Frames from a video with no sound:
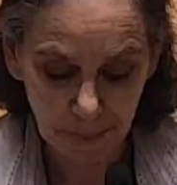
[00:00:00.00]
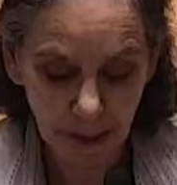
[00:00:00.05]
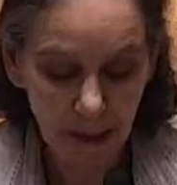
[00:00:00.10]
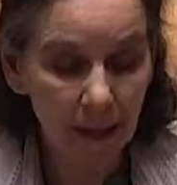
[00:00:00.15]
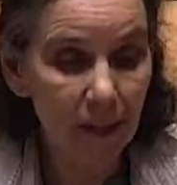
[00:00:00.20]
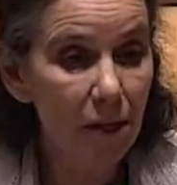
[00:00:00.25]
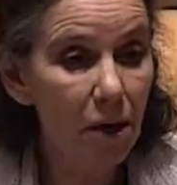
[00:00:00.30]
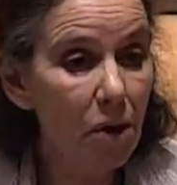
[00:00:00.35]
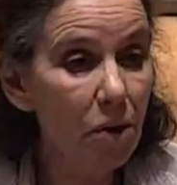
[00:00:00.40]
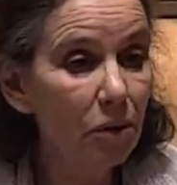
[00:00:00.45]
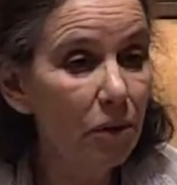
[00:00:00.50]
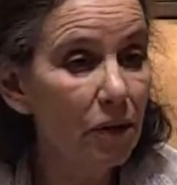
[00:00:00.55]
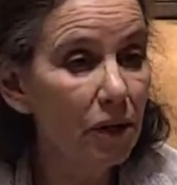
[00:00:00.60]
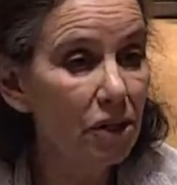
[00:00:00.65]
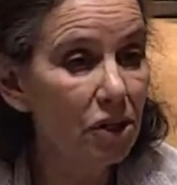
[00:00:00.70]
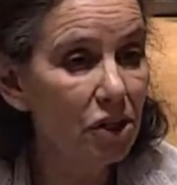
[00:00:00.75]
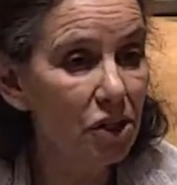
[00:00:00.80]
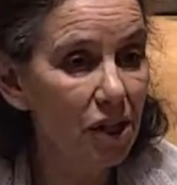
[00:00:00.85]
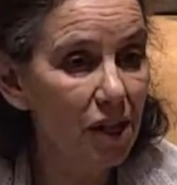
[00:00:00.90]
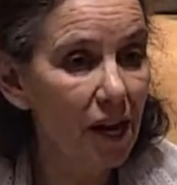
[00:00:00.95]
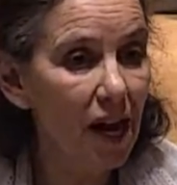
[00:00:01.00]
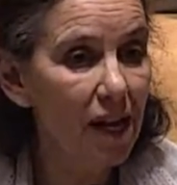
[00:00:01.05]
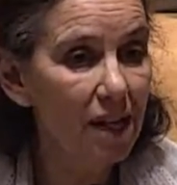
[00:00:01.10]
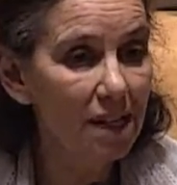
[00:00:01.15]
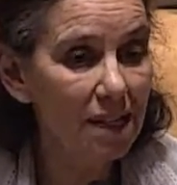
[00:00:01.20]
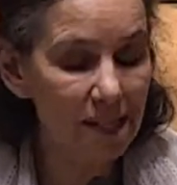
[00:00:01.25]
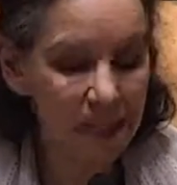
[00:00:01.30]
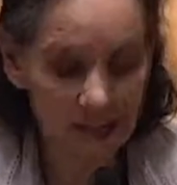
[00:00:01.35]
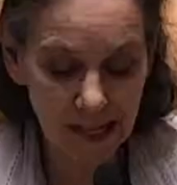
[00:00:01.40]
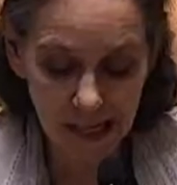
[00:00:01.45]
I know that she
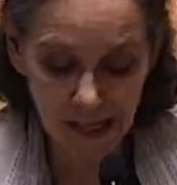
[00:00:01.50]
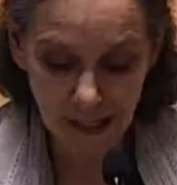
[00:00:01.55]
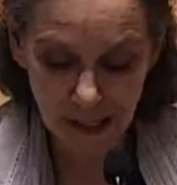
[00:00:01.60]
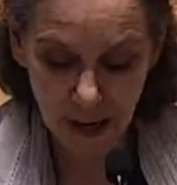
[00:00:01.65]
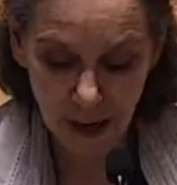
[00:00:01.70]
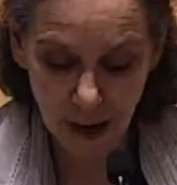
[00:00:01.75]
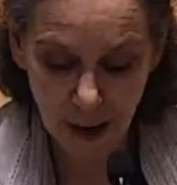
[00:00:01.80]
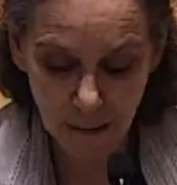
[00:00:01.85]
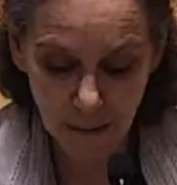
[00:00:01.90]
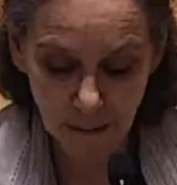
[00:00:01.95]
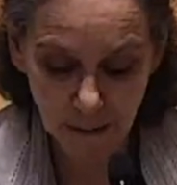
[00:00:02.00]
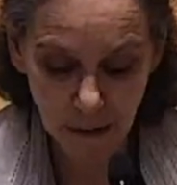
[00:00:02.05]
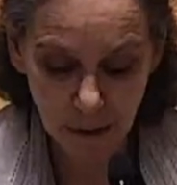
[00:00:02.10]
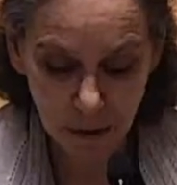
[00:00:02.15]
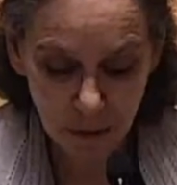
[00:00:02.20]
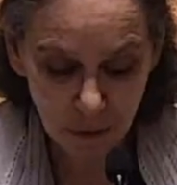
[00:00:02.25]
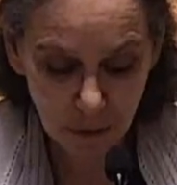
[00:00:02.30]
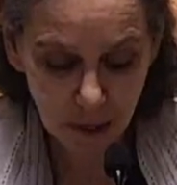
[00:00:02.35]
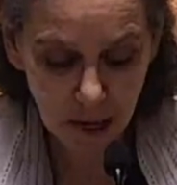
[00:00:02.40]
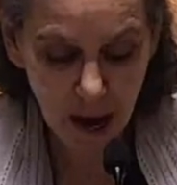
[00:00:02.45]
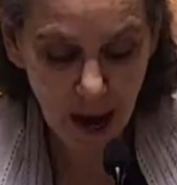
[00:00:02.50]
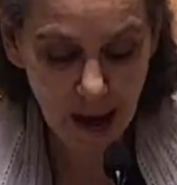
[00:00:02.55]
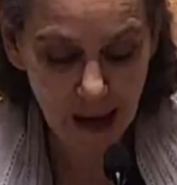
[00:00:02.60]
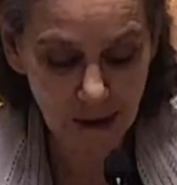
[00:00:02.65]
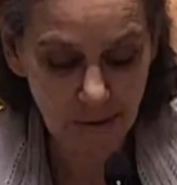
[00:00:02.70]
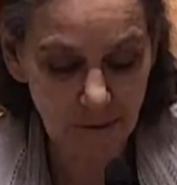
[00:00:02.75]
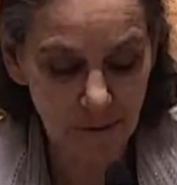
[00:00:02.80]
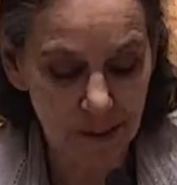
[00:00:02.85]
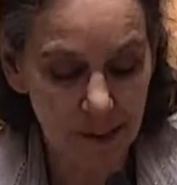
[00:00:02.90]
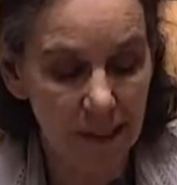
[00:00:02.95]
has lit up your
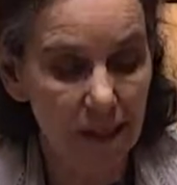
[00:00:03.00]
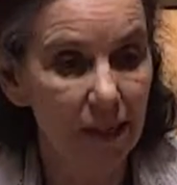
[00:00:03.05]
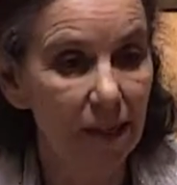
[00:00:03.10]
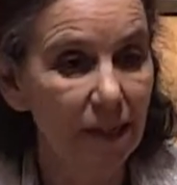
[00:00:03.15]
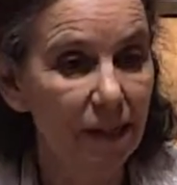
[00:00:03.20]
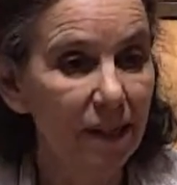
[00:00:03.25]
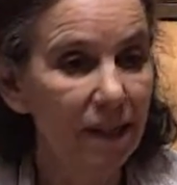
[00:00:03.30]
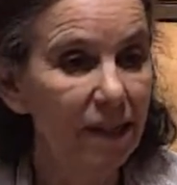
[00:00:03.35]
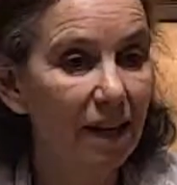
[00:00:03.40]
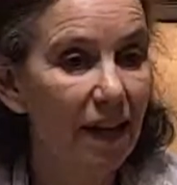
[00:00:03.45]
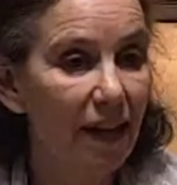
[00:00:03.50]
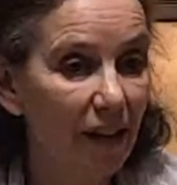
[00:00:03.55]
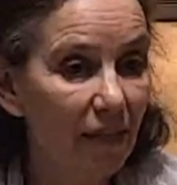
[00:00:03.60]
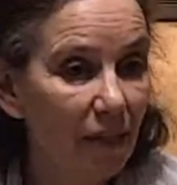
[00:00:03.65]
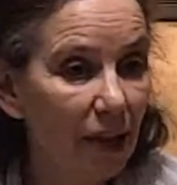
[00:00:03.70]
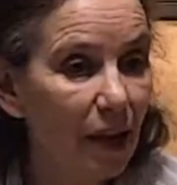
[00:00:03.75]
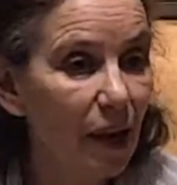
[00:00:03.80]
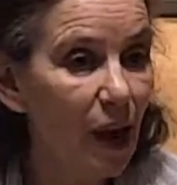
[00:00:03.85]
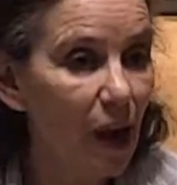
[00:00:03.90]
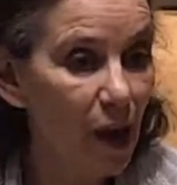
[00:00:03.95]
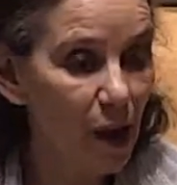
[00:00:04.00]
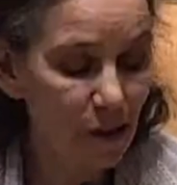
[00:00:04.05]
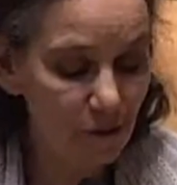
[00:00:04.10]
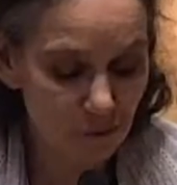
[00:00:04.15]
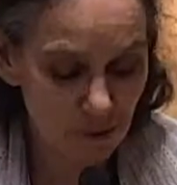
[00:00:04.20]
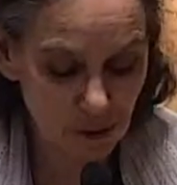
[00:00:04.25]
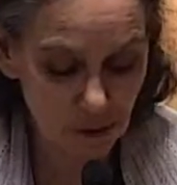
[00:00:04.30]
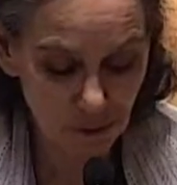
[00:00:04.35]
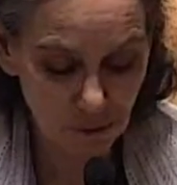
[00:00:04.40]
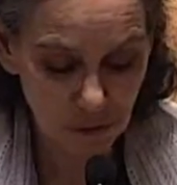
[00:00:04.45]
lives and the
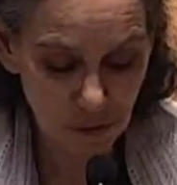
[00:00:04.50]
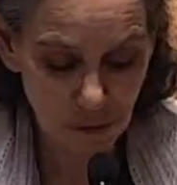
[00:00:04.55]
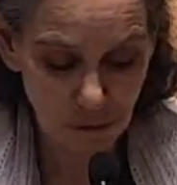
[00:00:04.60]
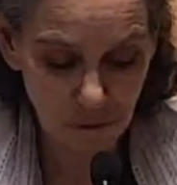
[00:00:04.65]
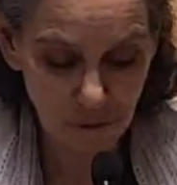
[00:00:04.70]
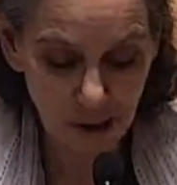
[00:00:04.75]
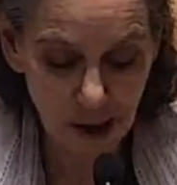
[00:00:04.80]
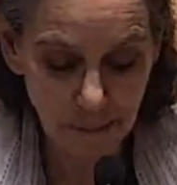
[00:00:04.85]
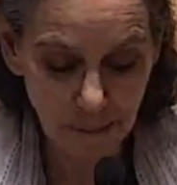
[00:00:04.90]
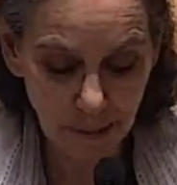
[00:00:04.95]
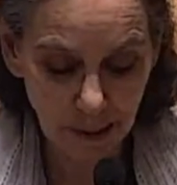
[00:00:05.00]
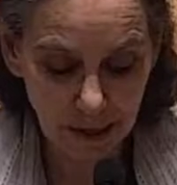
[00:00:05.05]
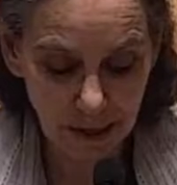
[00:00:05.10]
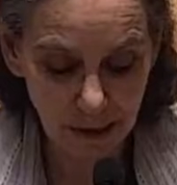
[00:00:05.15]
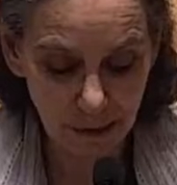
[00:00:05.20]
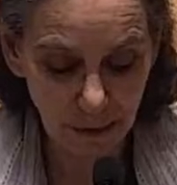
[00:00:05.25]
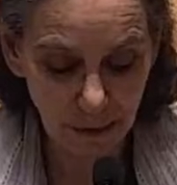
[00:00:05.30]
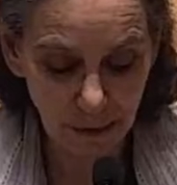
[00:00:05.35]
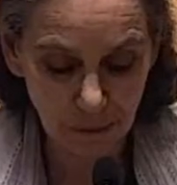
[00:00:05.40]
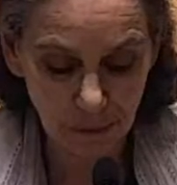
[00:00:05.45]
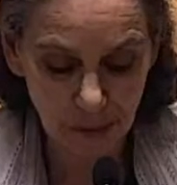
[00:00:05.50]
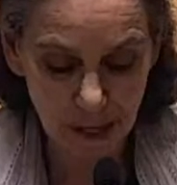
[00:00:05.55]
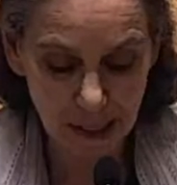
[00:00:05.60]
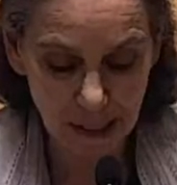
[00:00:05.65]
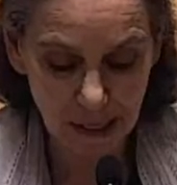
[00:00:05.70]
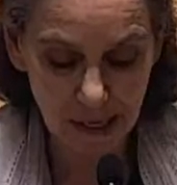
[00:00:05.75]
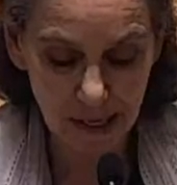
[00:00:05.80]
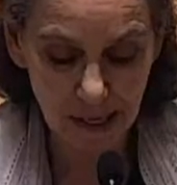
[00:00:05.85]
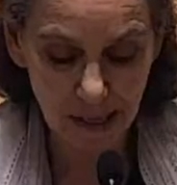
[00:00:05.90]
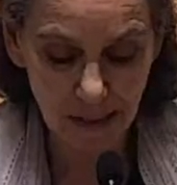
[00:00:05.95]
lives of your family
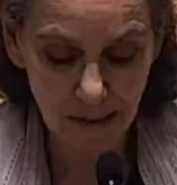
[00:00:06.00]
already.